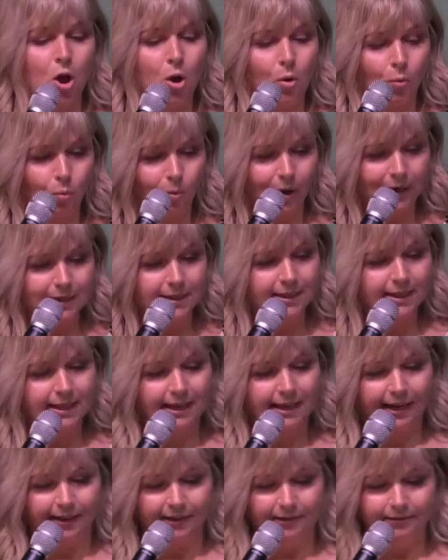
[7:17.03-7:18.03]
Once
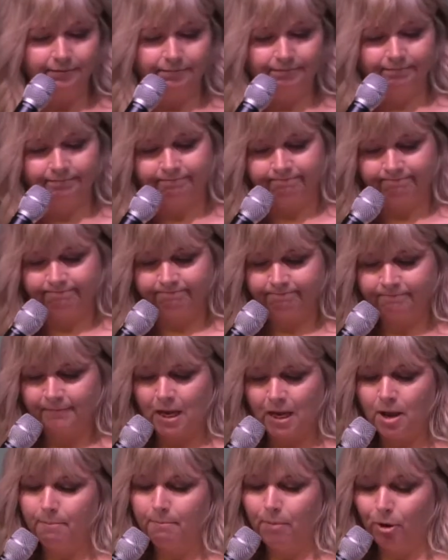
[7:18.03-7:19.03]
again,
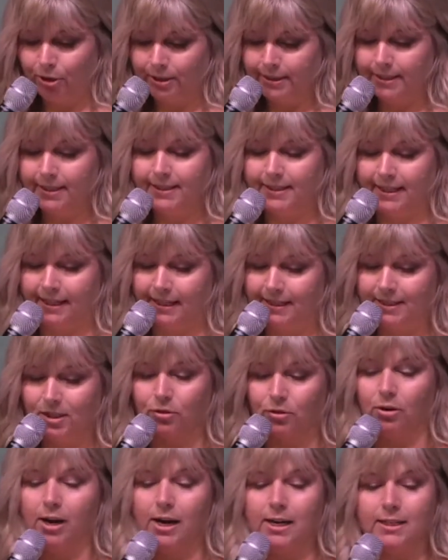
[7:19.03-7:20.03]
Moses, in his
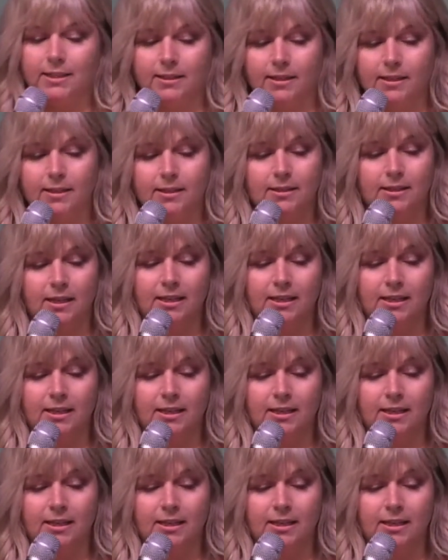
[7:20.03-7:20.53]
crisis,